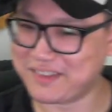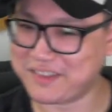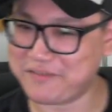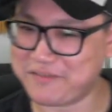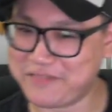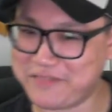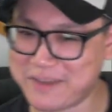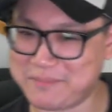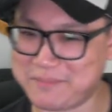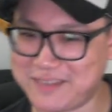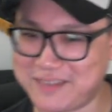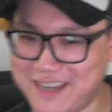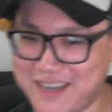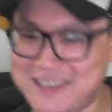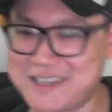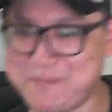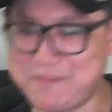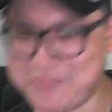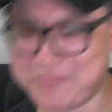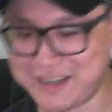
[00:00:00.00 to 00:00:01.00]
the vape
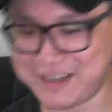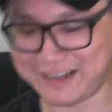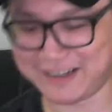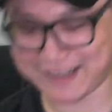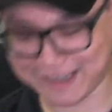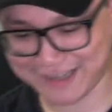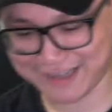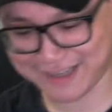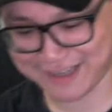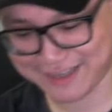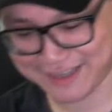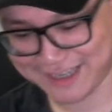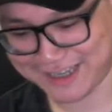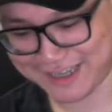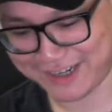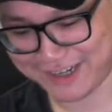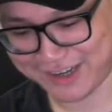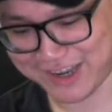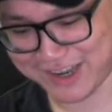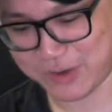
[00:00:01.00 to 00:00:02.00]
tastes something like that.
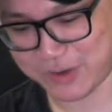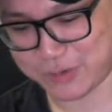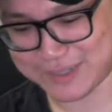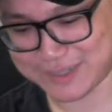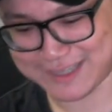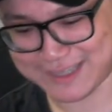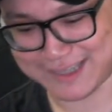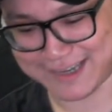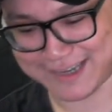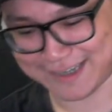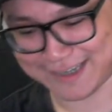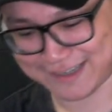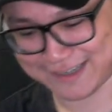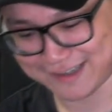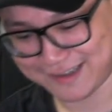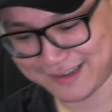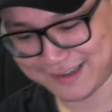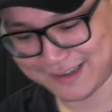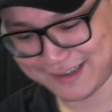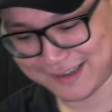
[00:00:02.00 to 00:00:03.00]
You know, it was like
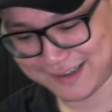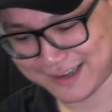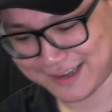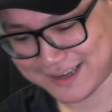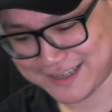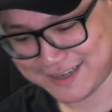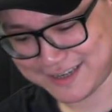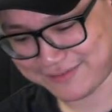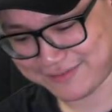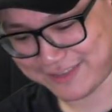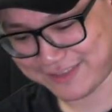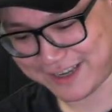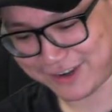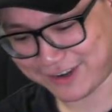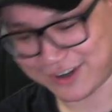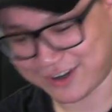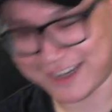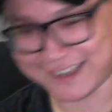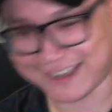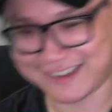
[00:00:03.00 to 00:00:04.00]
as if they
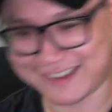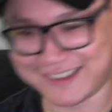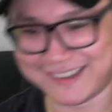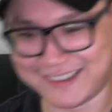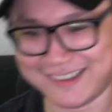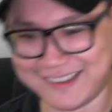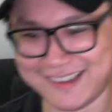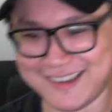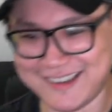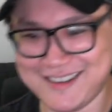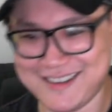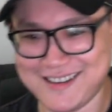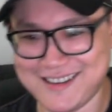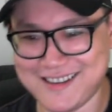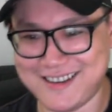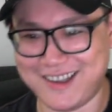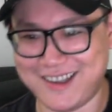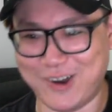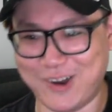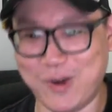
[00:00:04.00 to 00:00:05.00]
collected
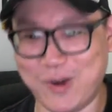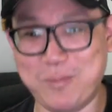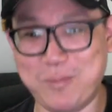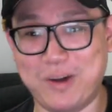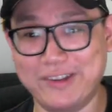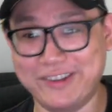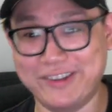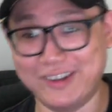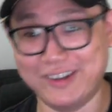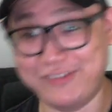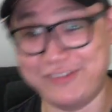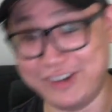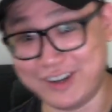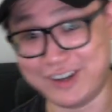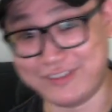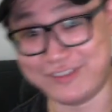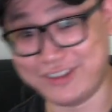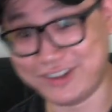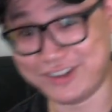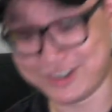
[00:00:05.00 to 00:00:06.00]
a whole bottle
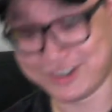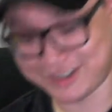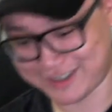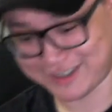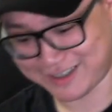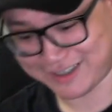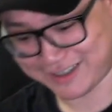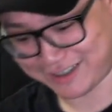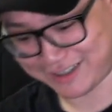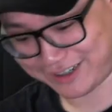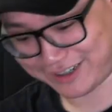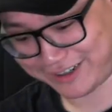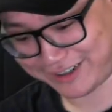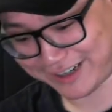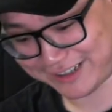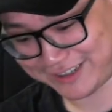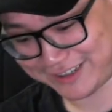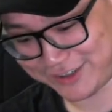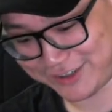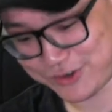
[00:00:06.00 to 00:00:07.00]
full of those
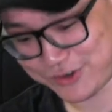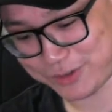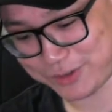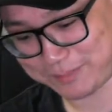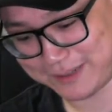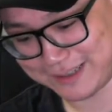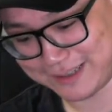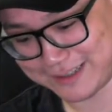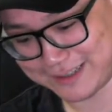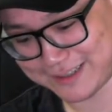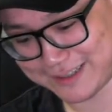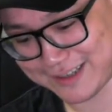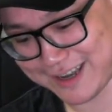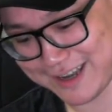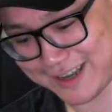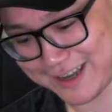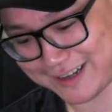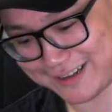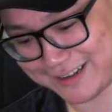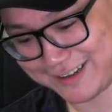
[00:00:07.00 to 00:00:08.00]
nectar droplets
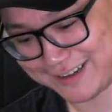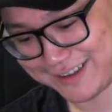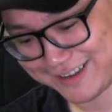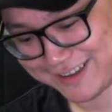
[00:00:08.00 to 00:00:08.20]
and